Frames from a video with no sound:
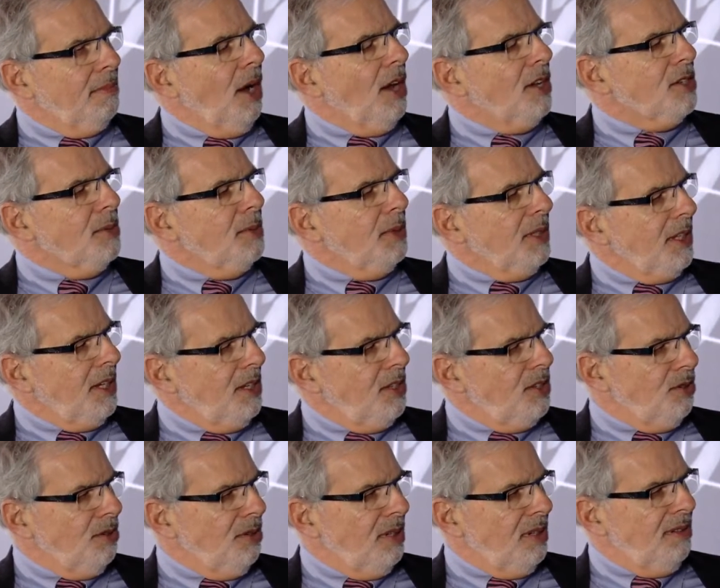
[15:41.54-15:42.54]

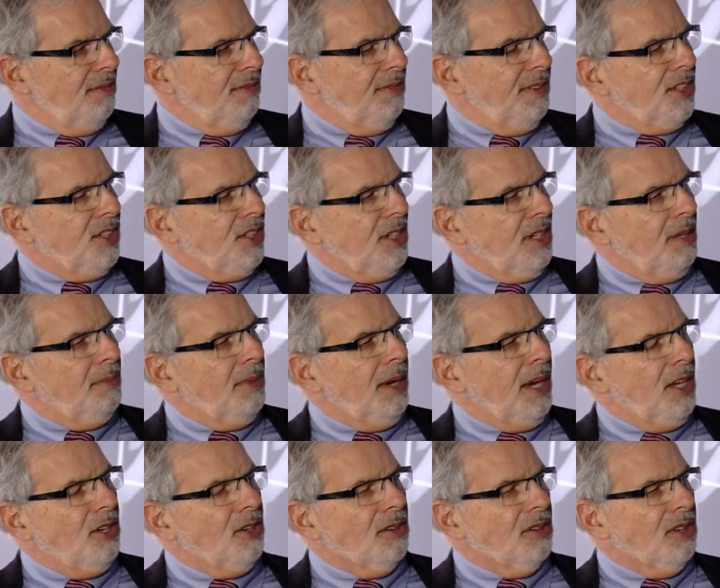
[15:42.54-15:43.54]
possibilities you're envisioning
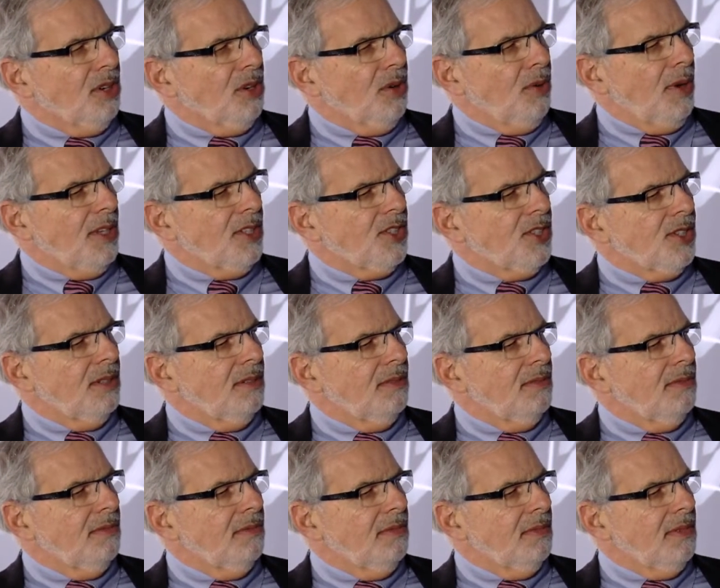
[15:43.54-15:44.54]
by your question.
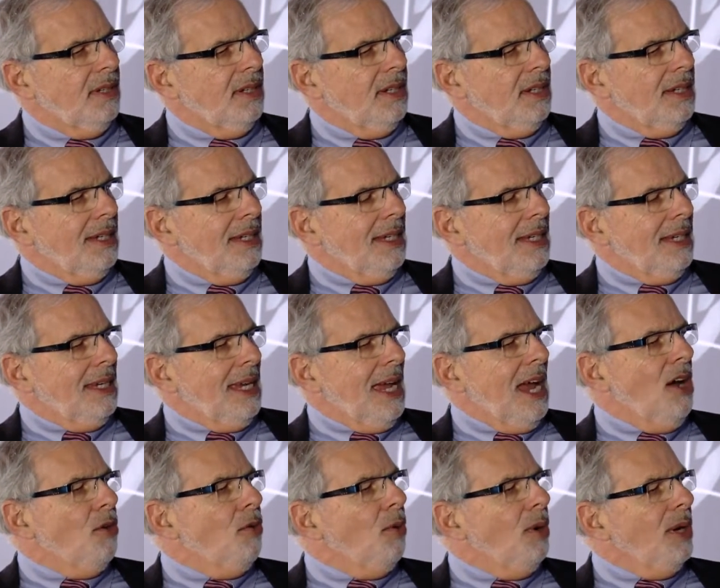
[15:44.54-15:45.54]

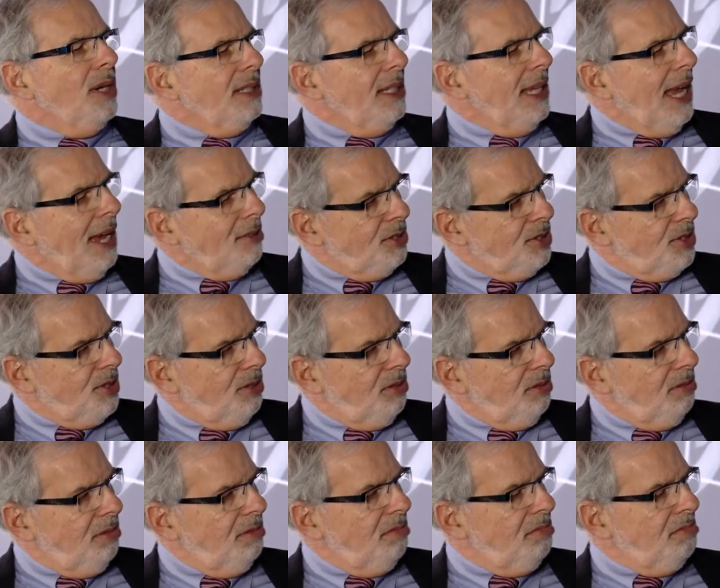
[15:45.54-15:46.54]
How quickly, how
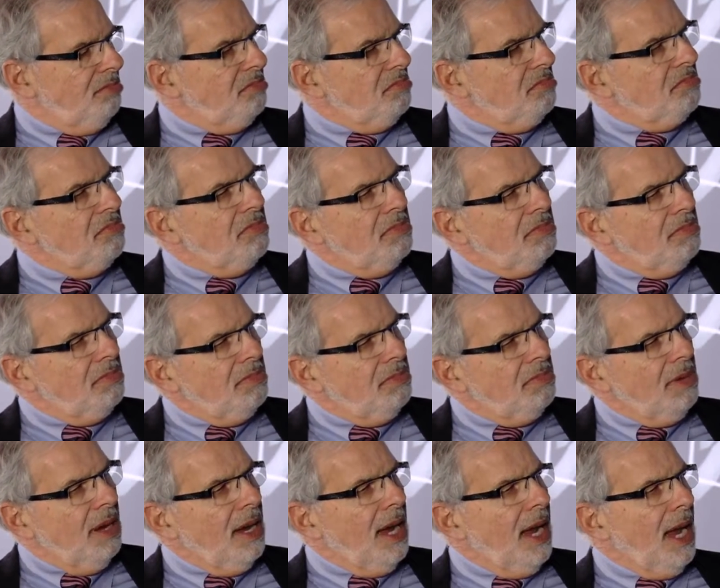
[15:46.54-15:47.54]
soon?
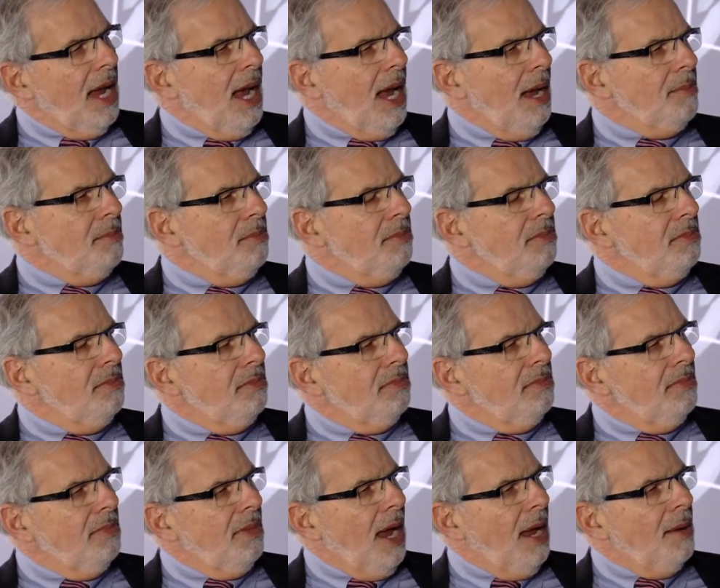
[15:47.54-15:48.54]
I'm
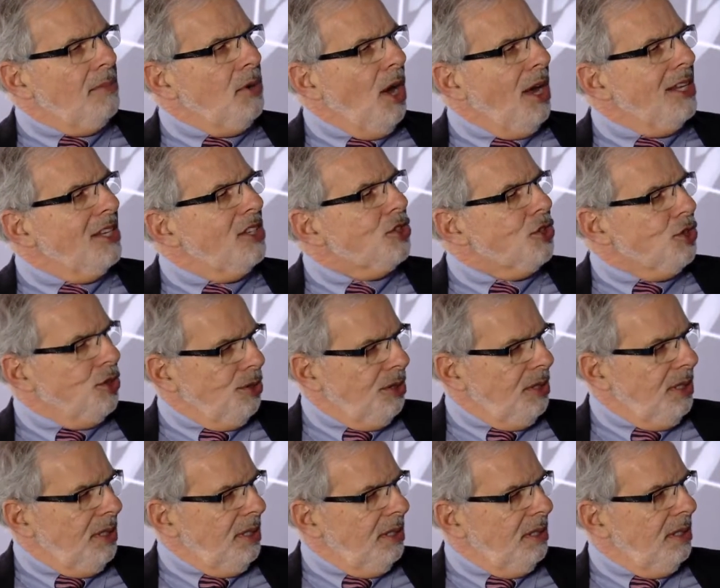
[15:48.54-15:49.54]
not
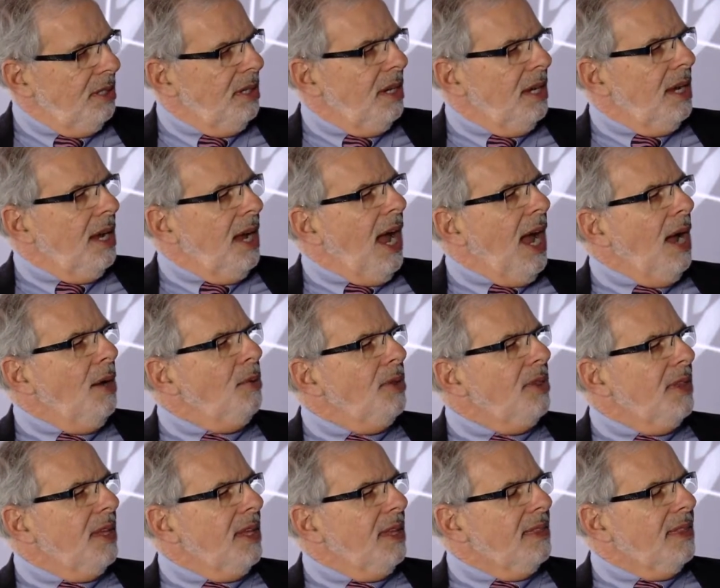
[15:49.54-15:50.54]
certain. I
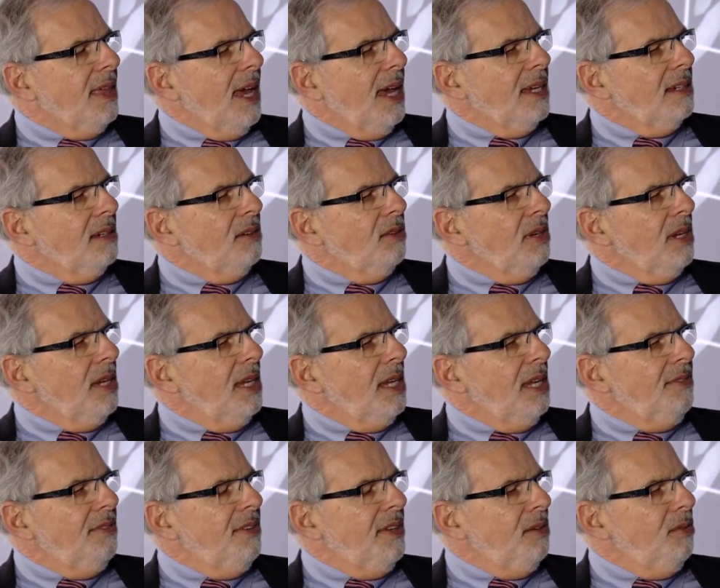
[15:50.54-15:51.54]
would think that
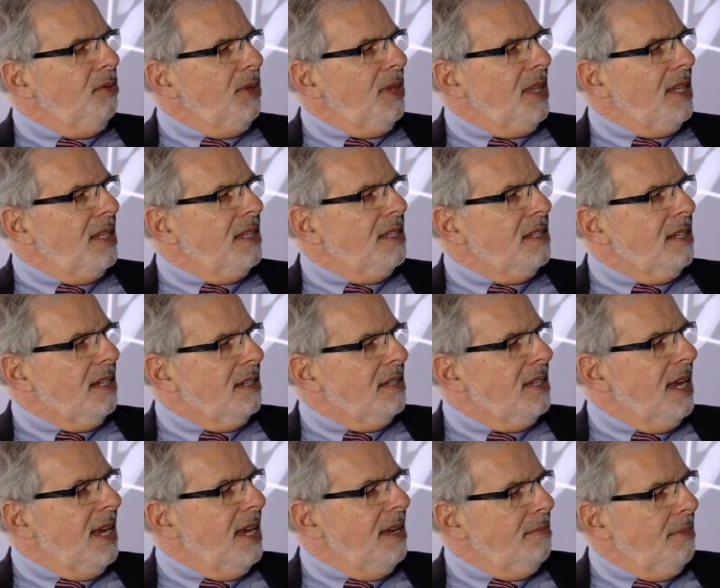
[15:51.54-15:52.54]
if within
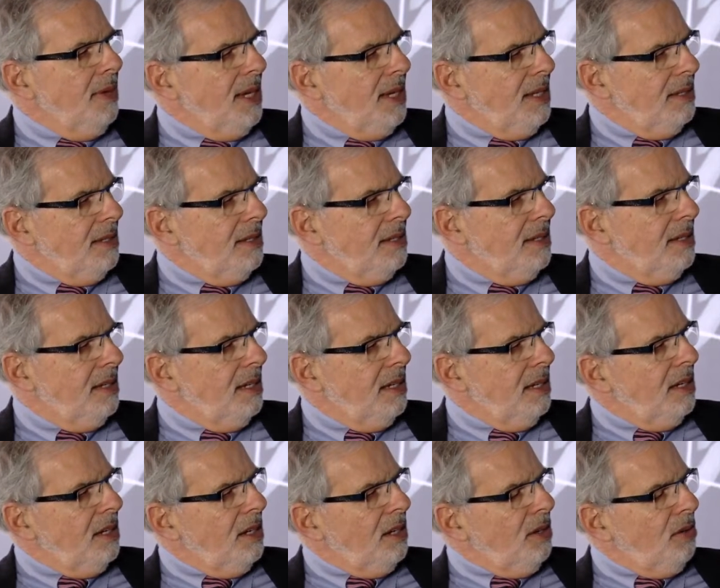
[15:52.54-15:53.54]
6 to 8 months
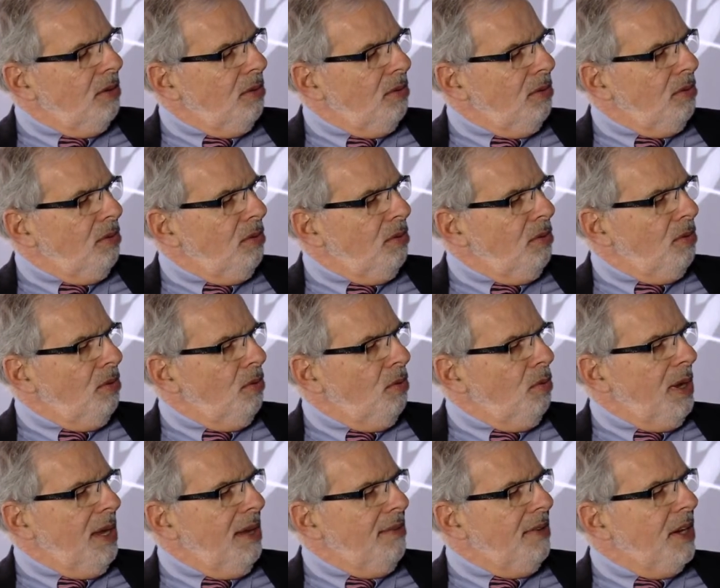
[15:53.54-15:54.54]

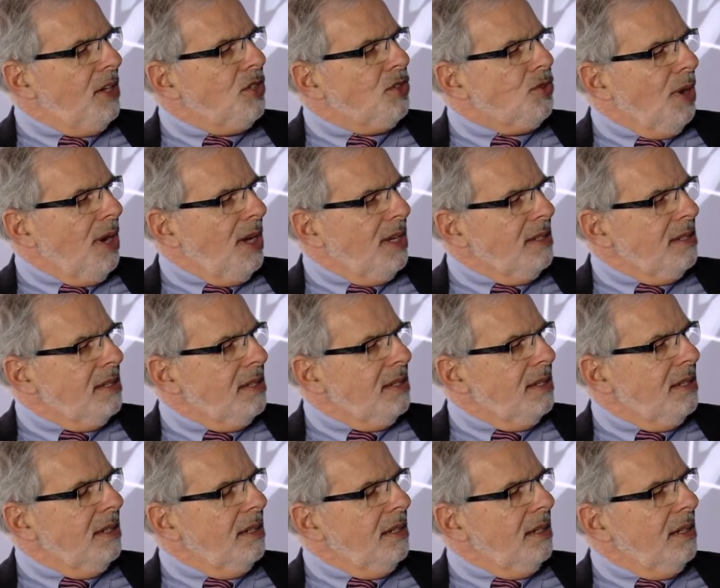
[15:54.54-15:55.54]
we've
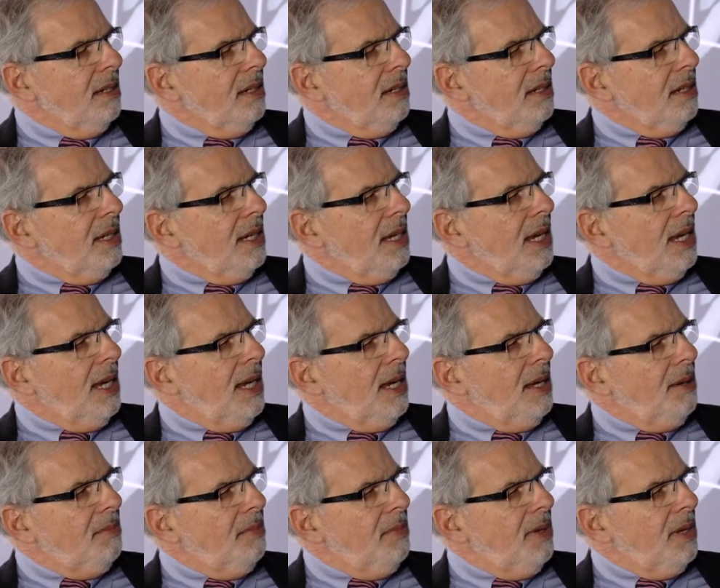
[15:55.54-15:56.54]
addressed
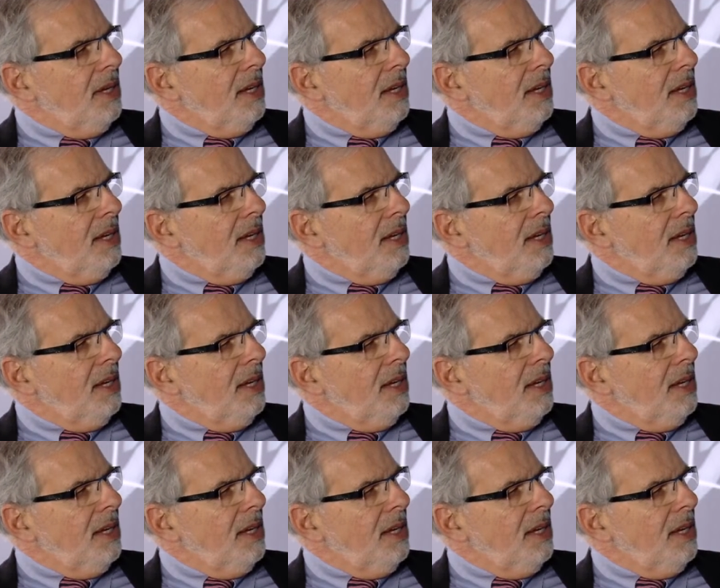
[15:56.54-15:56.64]
a